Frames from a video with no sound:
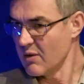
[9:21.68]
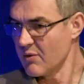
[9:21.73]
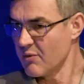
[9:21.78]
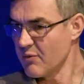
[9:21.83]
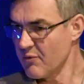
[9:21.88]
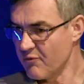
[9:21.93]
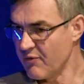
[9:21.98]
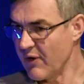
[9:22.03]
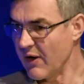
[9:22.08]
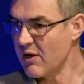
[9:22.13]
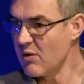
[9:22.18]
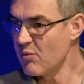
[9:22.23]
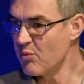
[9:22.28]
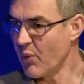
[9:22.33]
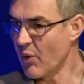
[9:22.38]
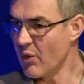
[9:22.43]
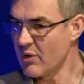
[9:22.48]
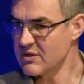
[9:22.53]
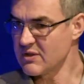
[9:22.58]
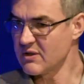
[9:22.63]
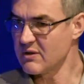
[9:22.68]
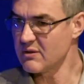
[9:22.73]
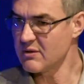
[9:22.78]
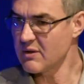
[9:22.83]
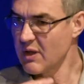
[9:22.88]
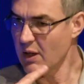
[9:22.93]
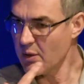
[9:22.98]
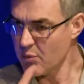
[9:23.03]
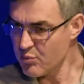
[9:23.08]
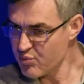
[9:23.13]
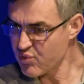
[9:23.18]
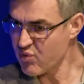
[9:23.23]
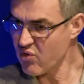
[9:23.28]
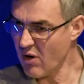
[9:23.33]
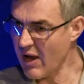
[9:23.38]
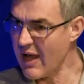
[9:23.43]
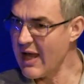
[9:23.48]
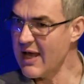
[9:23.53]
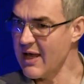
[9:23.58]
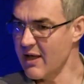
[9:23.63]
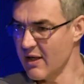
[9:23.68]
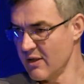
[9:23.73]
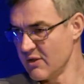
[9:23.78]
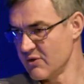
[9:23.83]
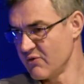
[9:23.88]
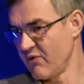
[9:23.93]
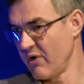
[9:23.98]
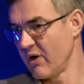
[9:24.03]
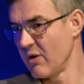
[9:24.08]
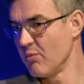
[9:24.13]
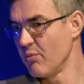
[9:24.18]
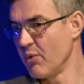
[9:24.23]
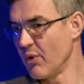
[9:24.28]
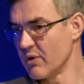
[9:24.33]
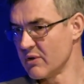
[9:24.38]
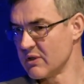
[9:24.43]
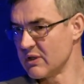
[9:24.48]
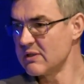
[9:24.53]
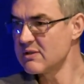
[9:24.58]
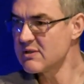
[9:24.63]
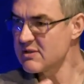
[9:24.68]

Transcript: very important. Prayer is very important.